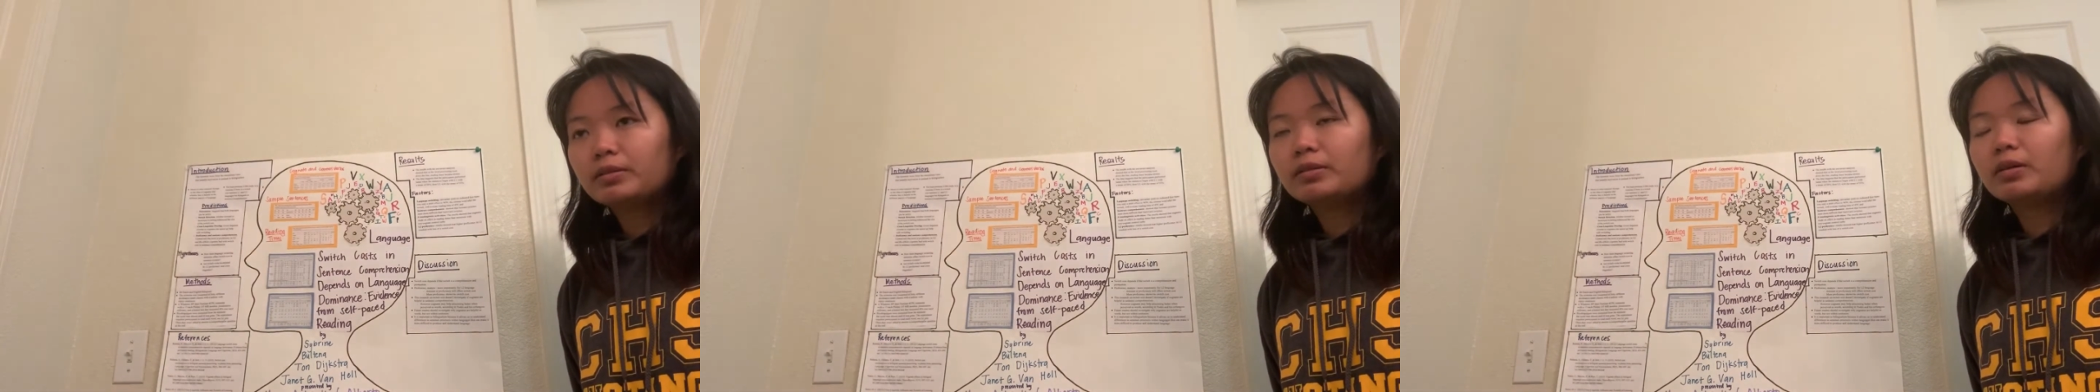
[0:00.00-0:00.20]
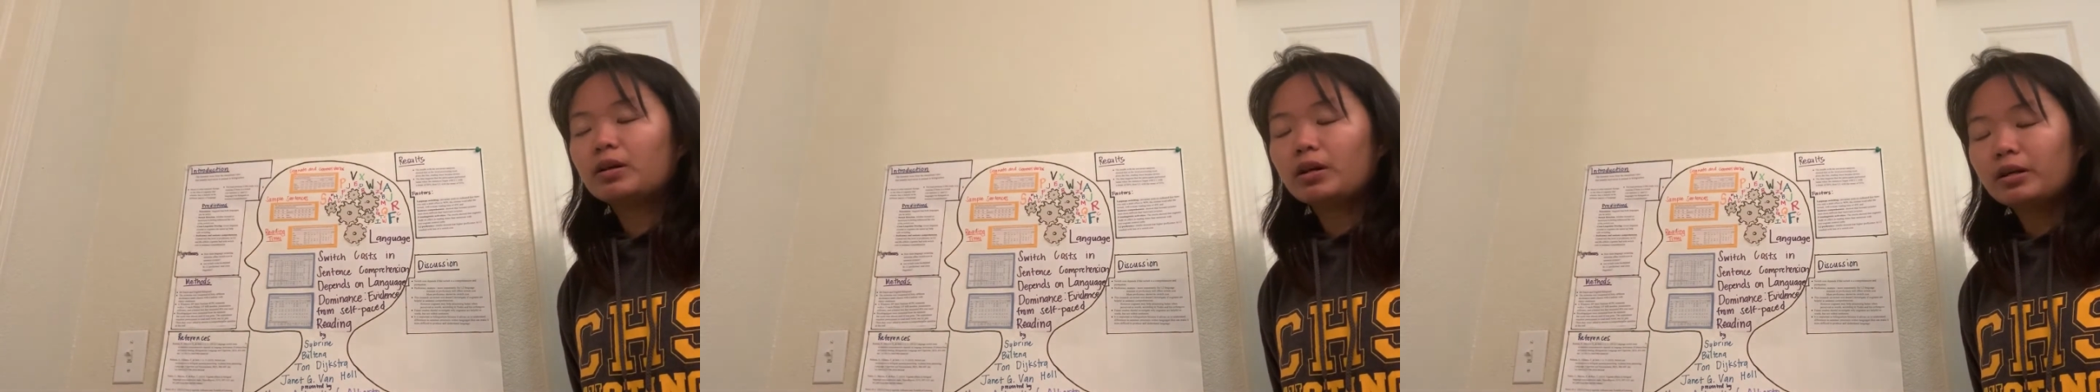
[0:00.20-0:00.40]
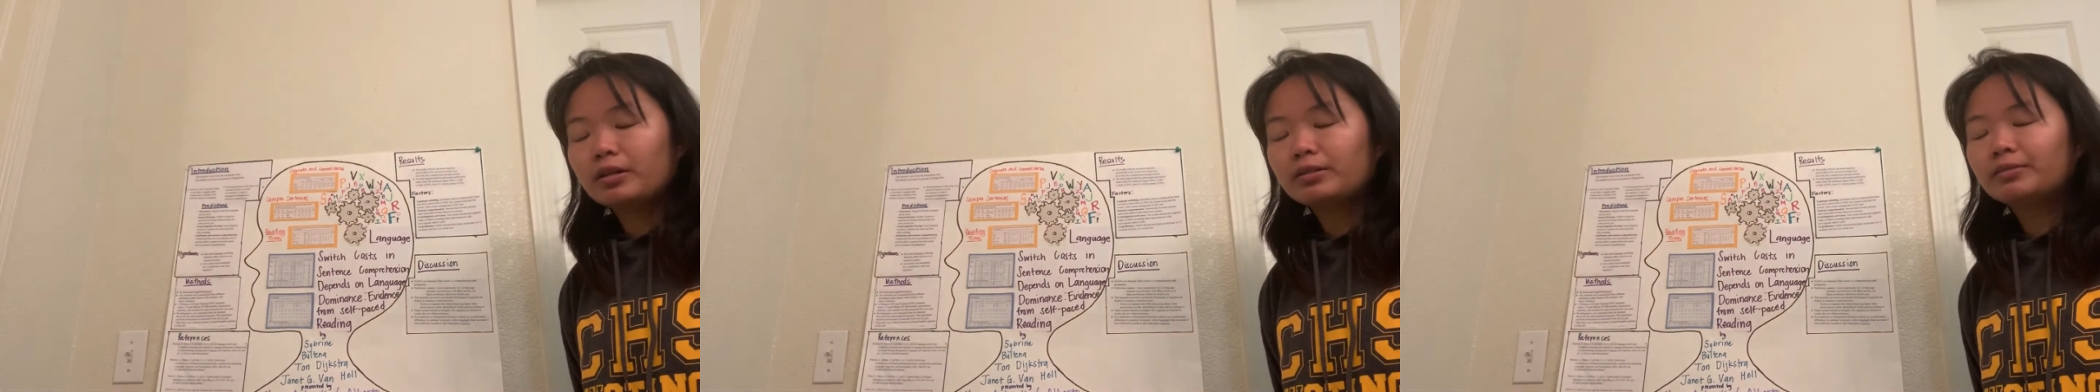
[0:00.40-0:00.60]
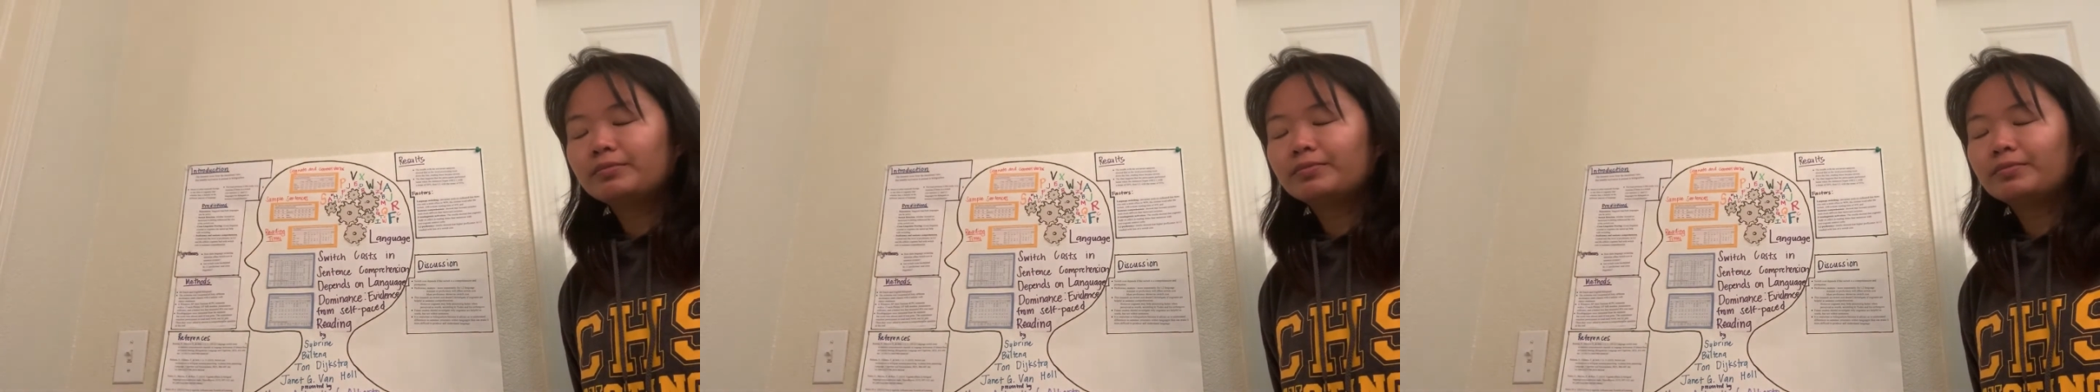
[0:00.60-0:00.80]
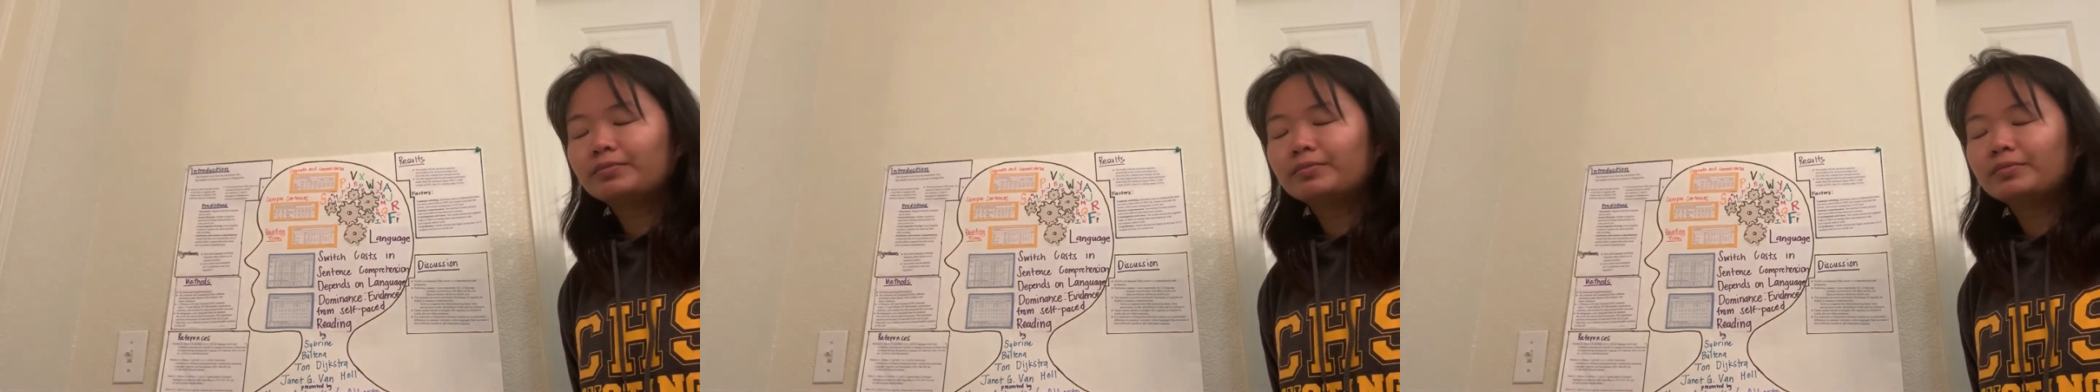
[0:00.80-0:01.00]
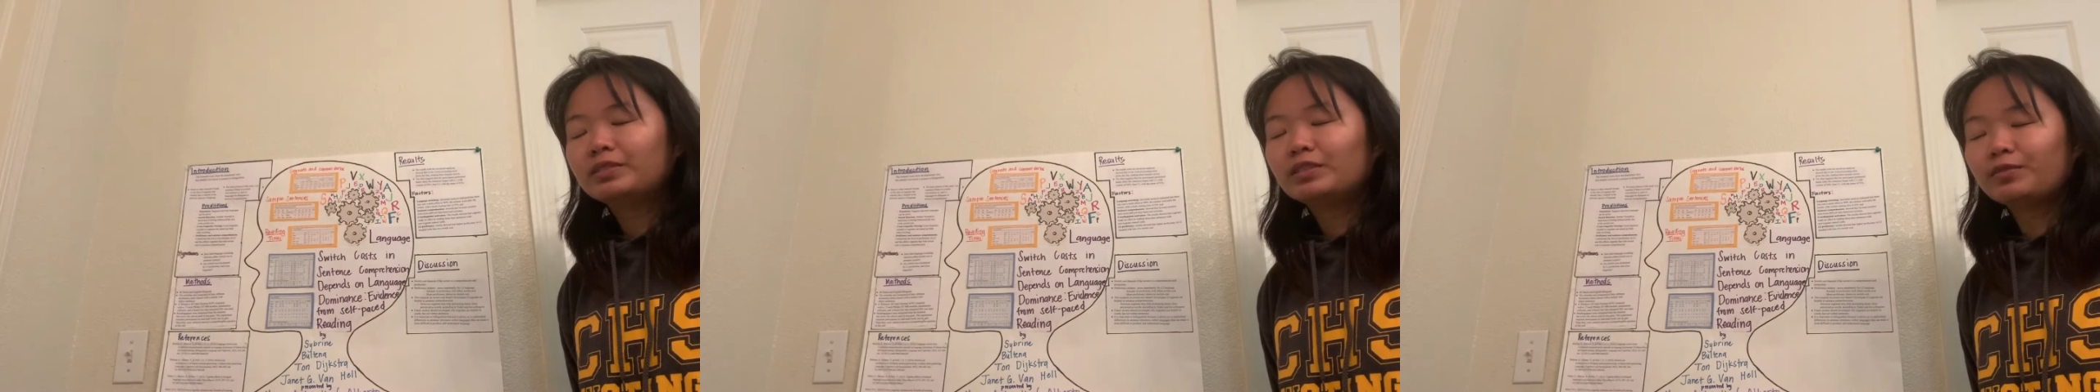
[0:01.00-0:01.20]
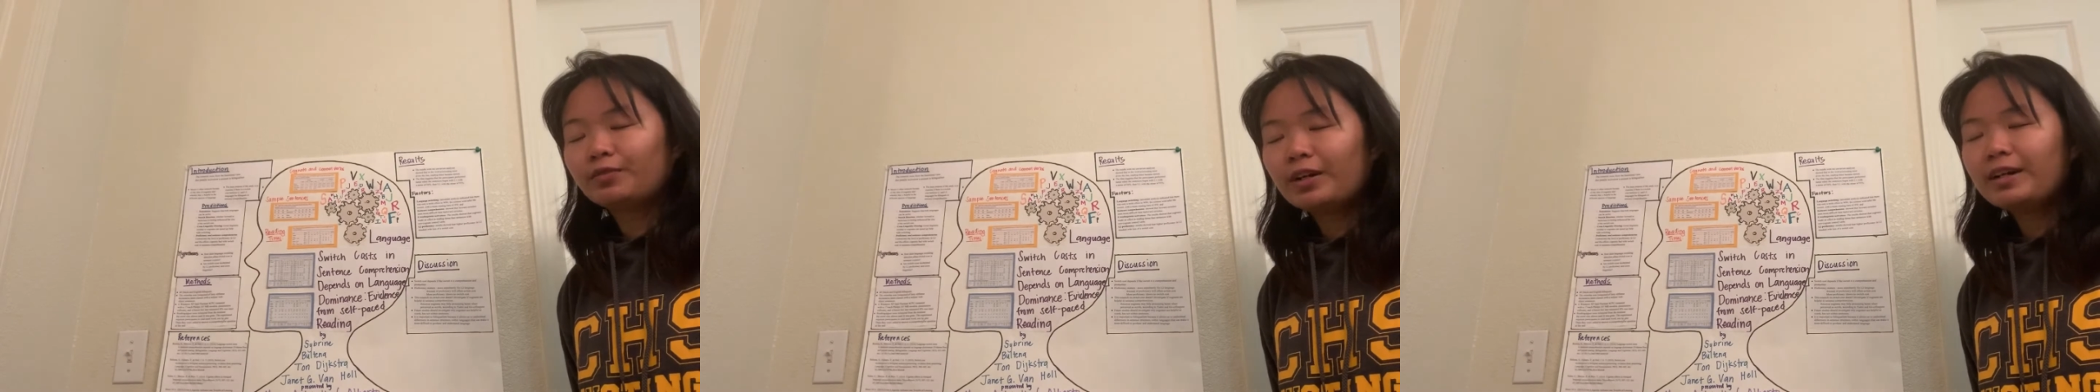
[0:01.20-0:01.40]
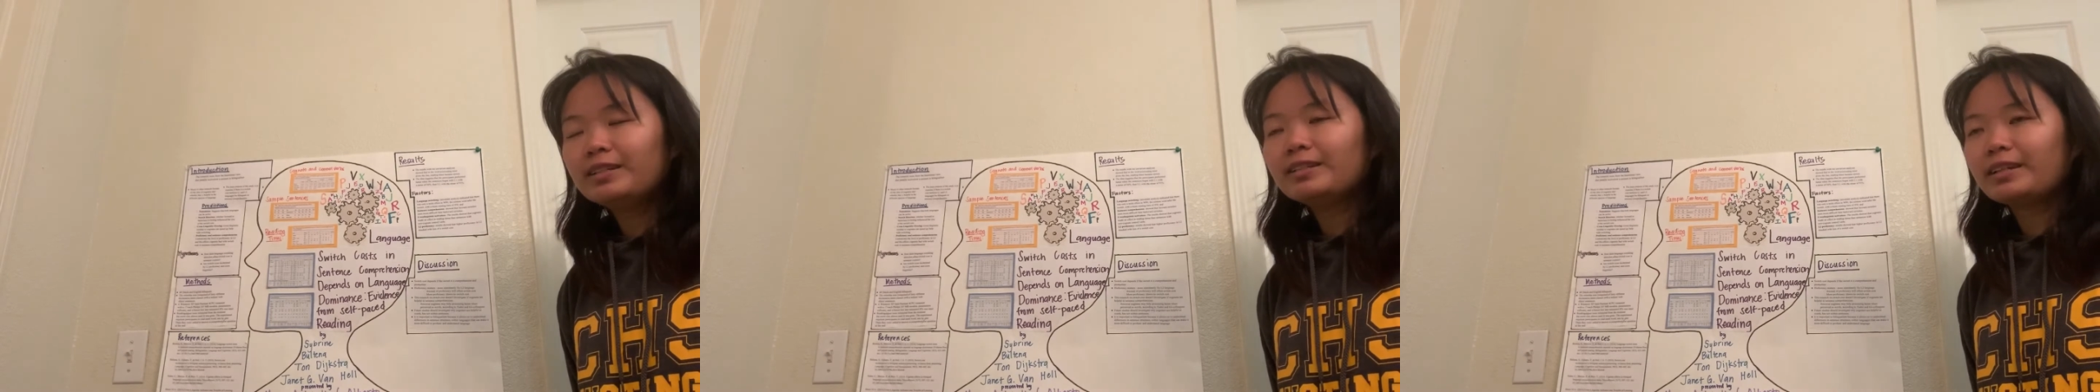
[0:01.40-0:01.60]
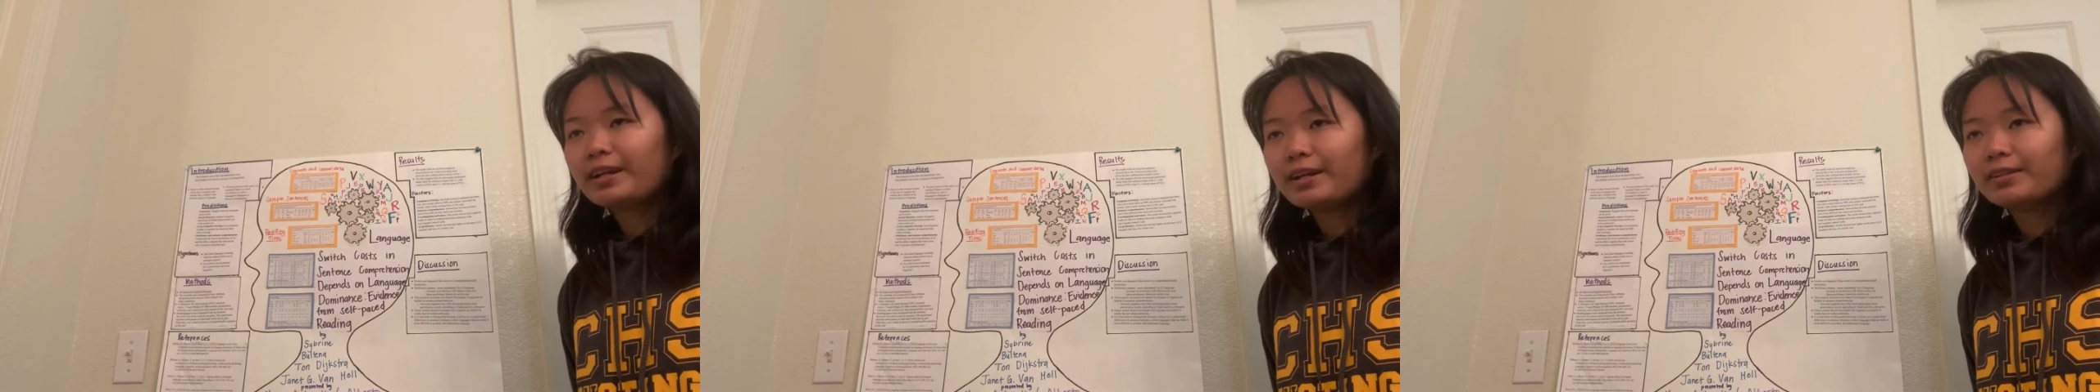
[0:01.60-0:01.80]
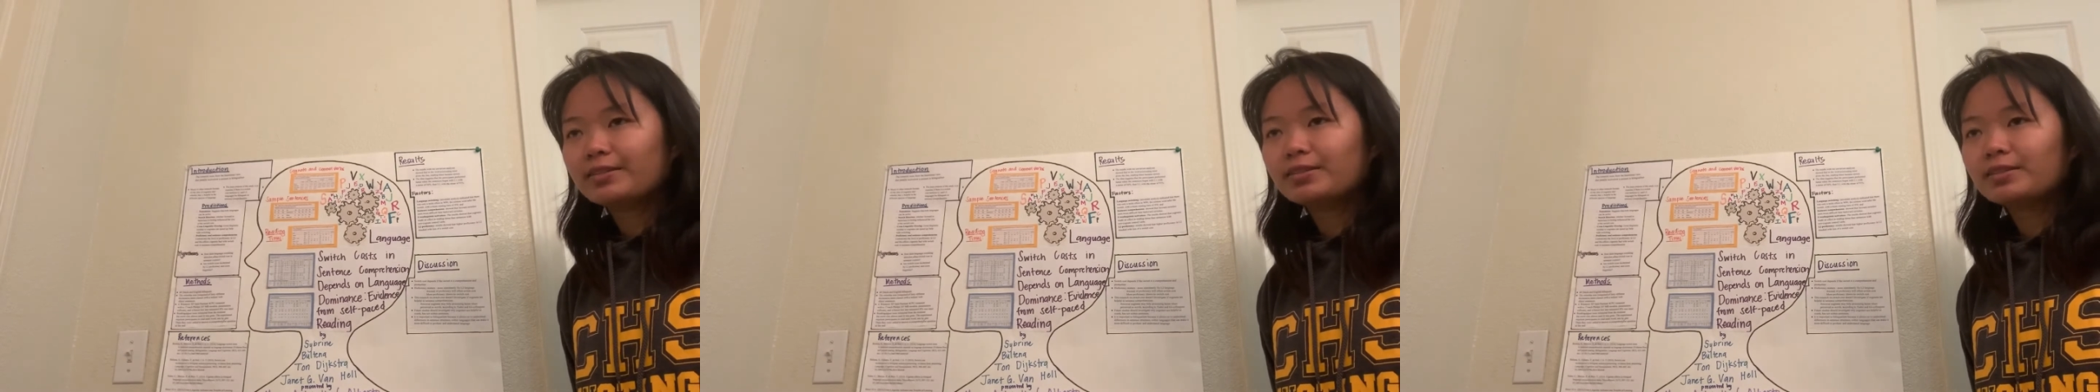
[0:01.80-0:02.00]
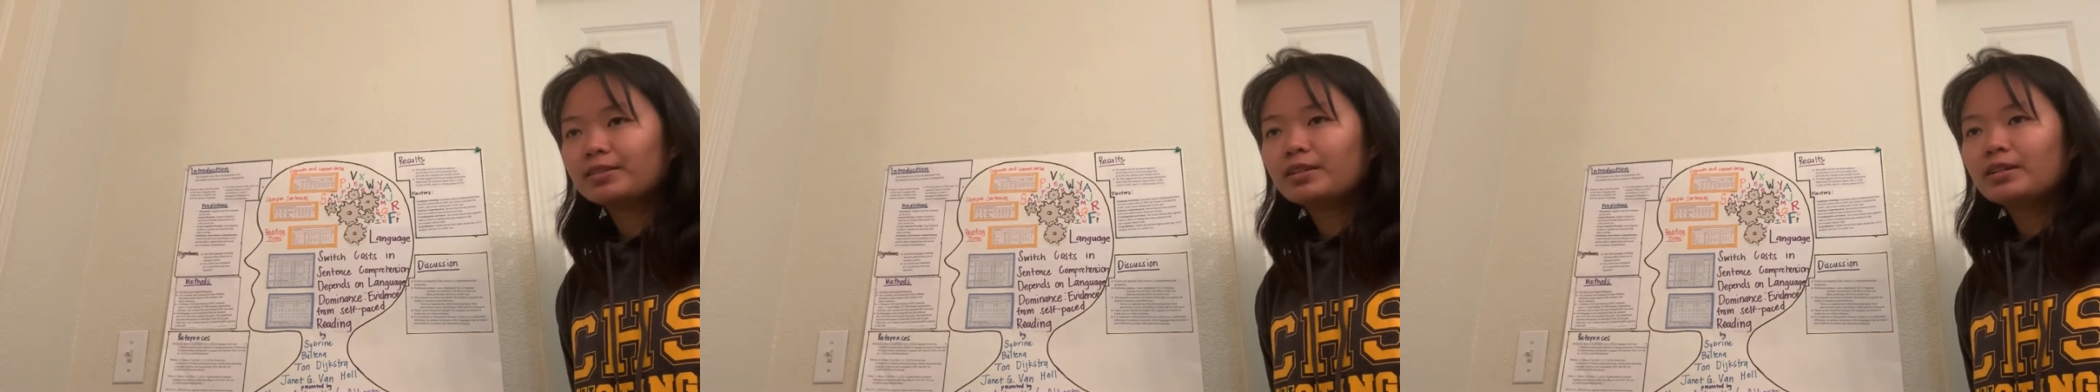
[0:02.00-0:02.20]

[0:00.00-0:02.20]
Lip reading: are defined as